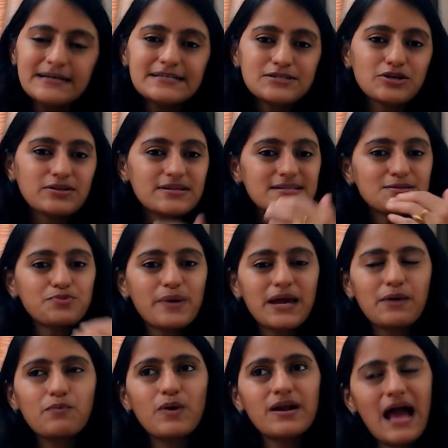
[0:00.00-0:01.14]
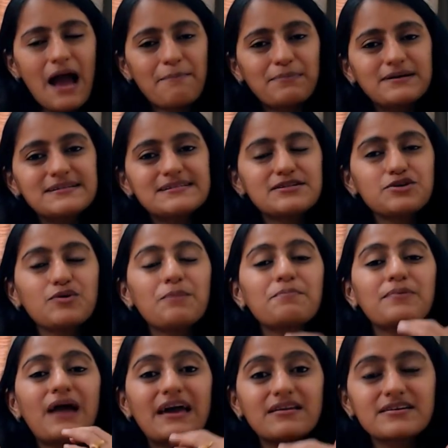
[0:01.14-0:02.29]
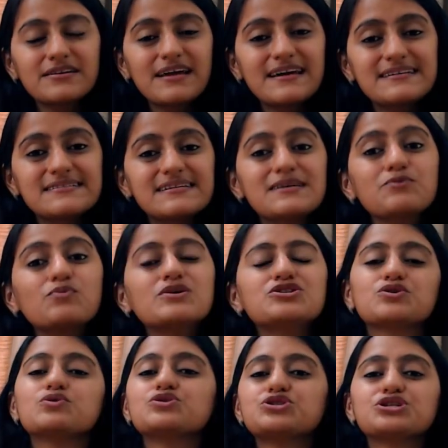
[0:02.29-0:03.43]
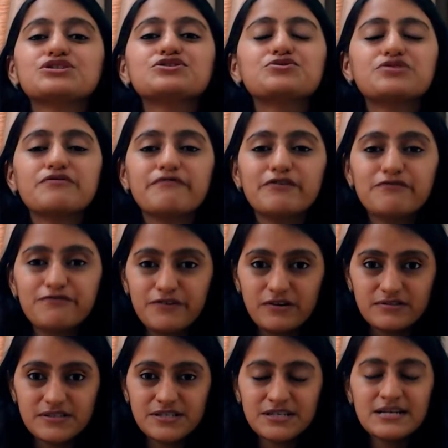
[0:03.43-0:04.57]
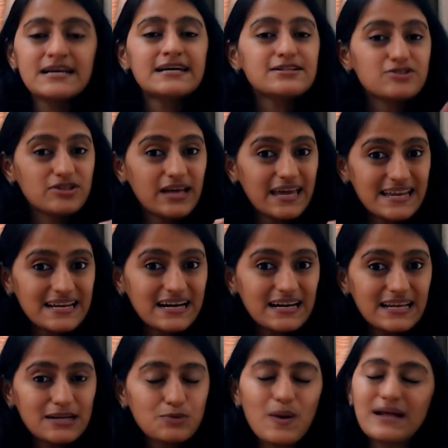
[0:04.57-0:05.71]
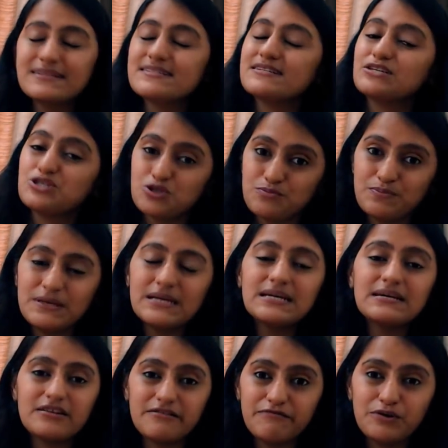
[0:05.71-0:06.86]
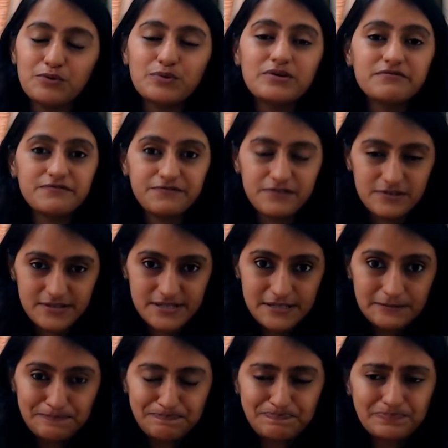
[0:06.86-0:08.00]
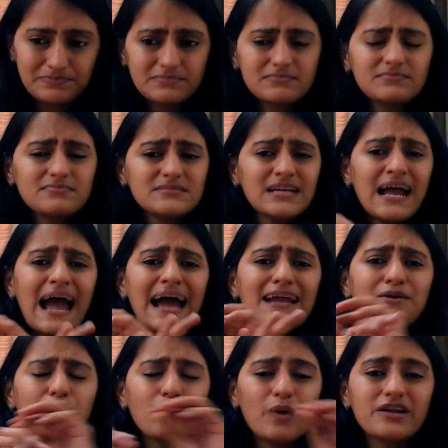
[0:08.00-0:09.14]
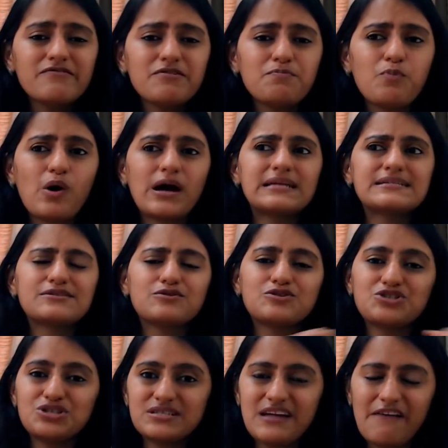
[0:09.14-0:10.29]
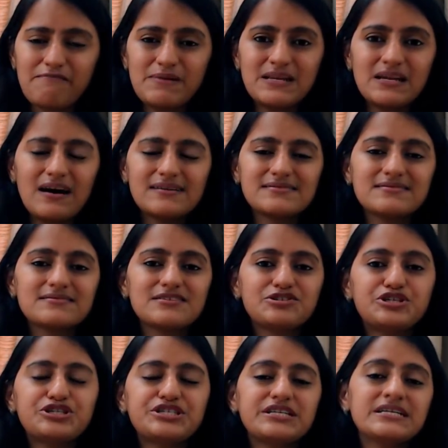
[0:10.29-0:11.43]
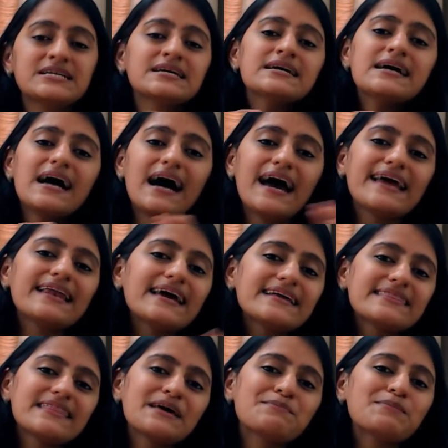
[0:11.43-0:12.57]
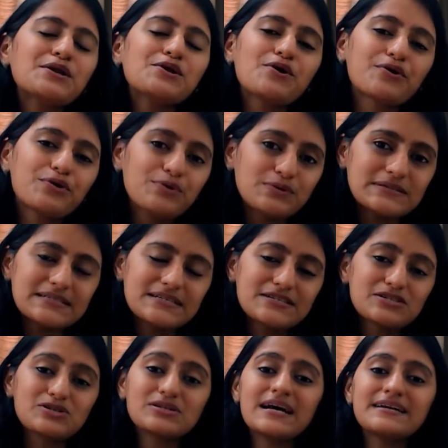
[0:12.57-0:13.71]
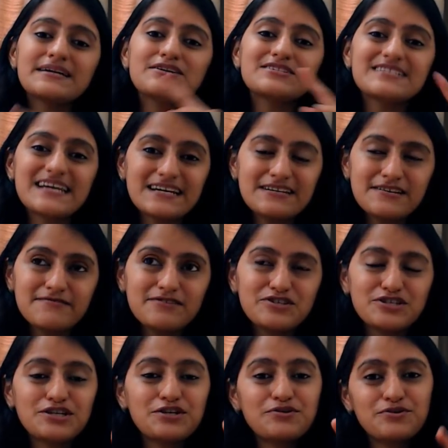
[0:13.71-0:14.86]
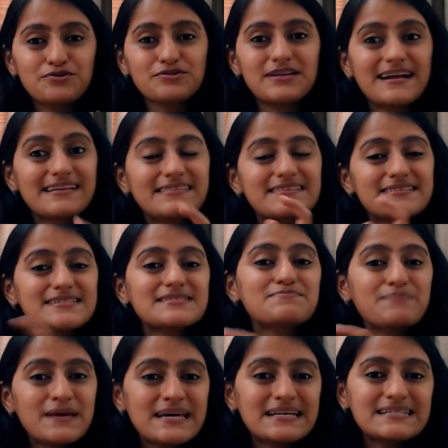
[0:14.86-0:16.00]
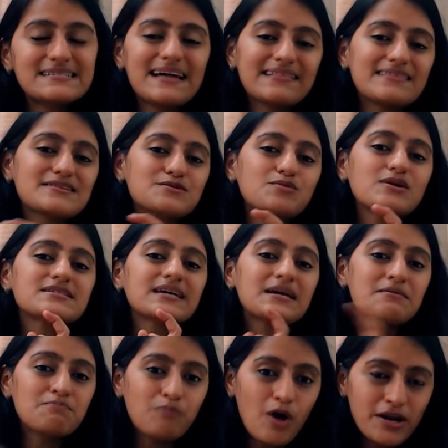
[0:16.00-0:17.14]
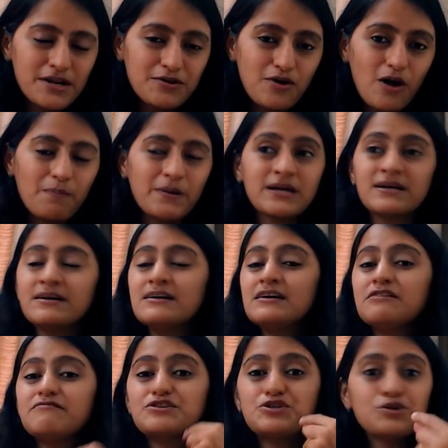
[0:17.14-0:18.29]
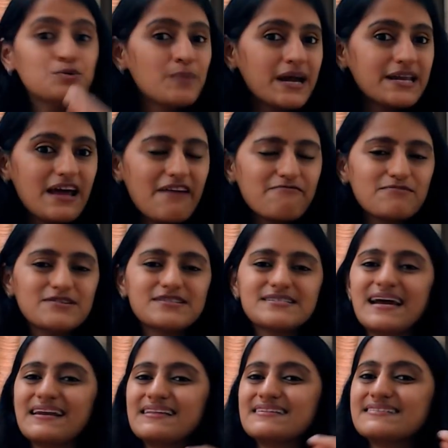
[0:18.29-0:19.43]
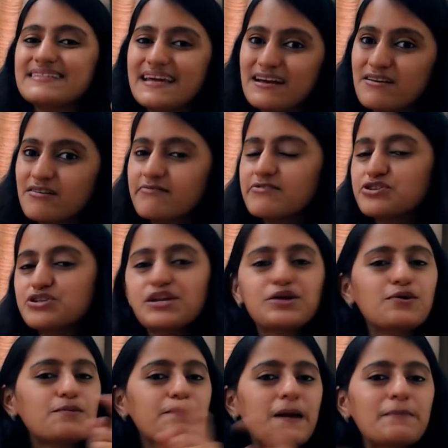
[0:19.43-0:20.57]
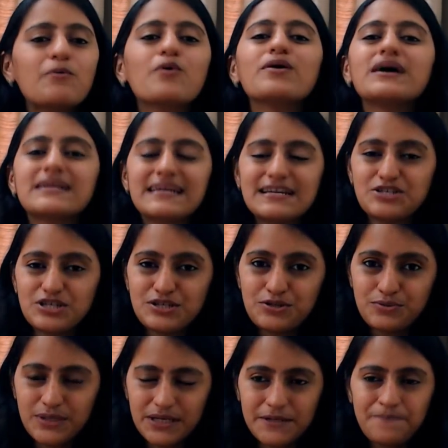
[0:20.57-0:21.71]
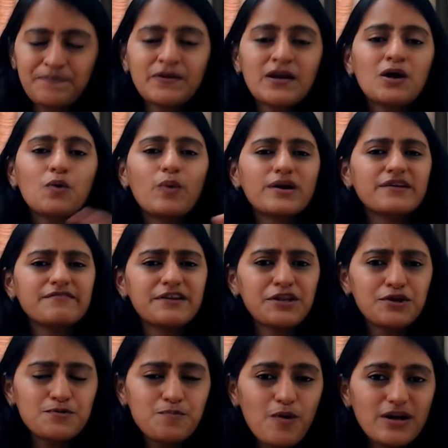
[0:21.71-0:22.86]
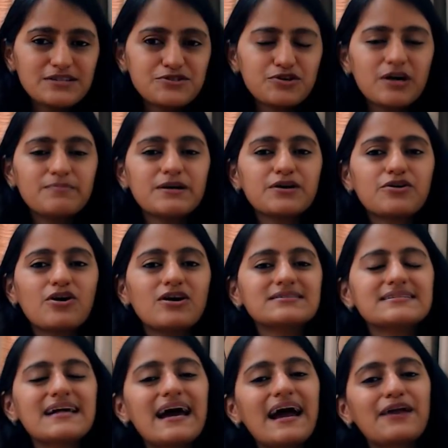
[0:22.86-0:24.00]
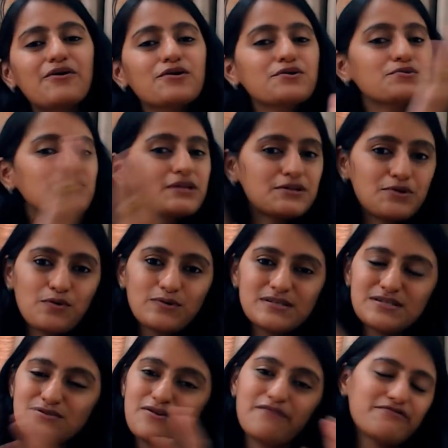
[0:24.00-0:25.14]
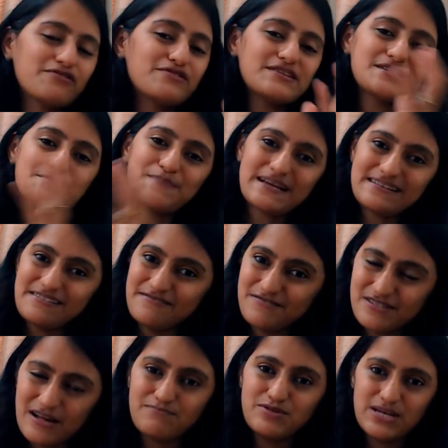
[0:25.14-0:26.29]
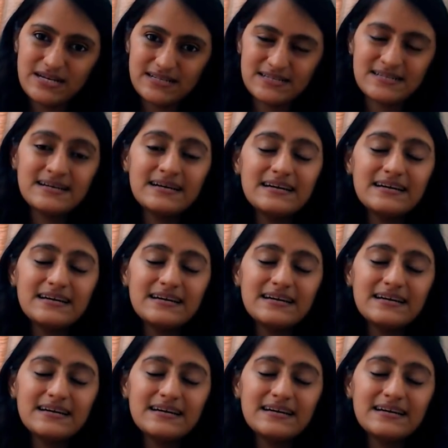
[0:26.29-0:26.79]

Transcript: So this way what happens you are prioritizing which questions to review first. So the incorrect ones should be reviewed first. And whatever points questions have been asked in the GT highlight them in your notes so that in your second revision you know that this means that this was an important topic which you might have missed and in the second revision you'll pay more attention to it. Whatever new points you come across add on to the notes of the respective subjects.